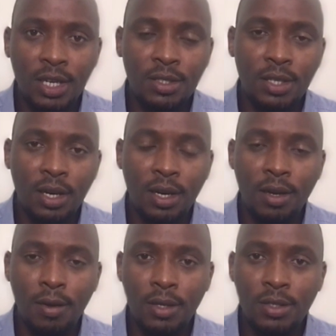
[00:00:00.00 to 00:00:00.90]
as
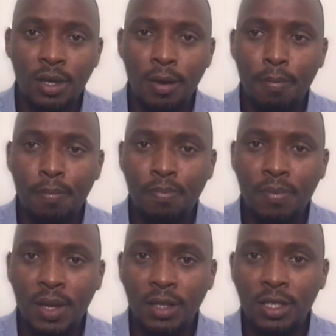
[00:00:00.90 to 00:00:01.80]

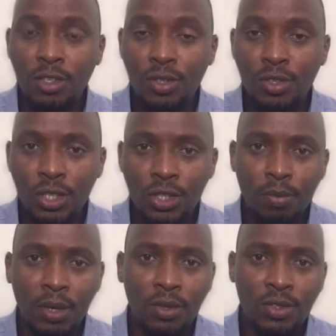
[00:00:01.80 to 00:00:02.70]
an
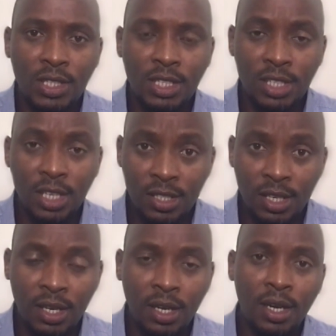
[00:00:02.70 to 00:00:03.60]
institution, but also as a
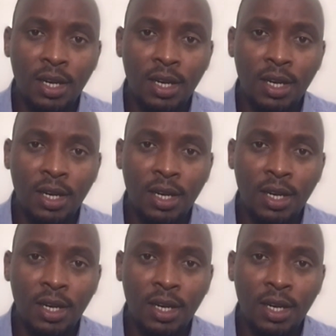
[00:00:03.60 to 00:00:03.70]
sector,